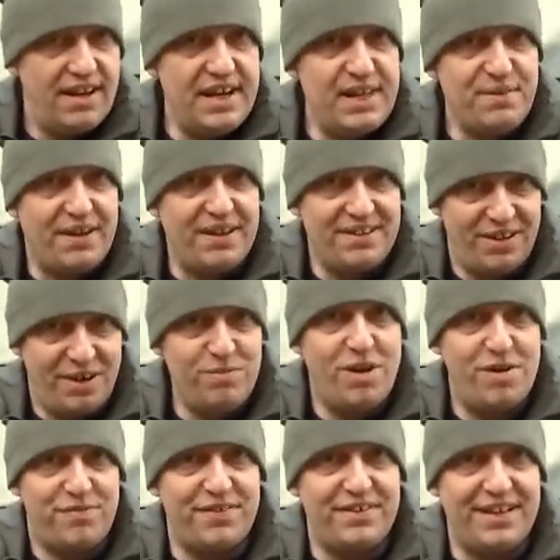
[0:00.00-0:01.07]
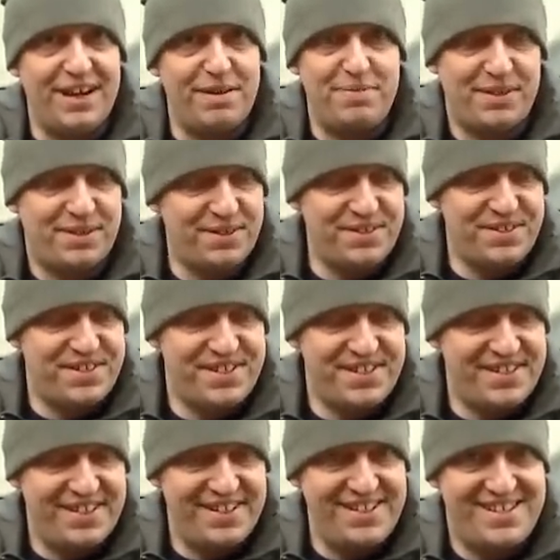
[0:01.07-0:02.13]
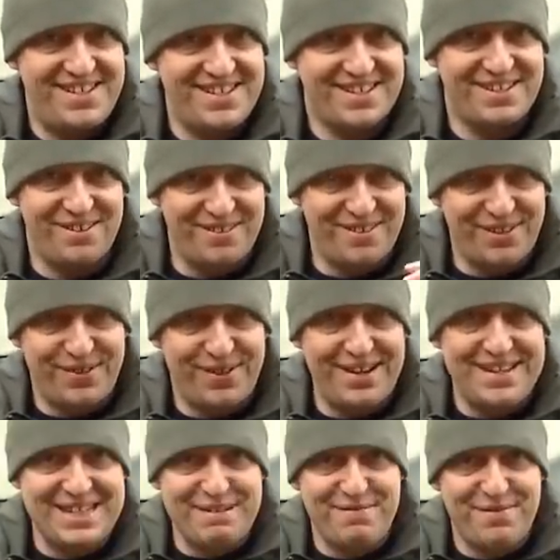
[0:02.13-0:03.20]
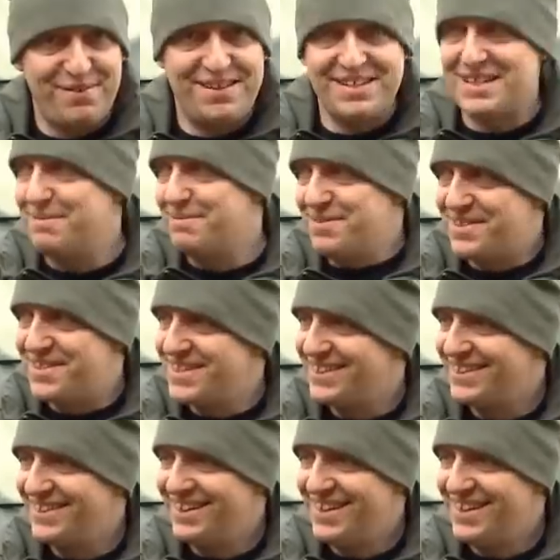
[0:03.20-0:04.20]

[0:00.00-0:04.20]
Anyway, I'm waffling now because it's just gone crazy with all these numbers.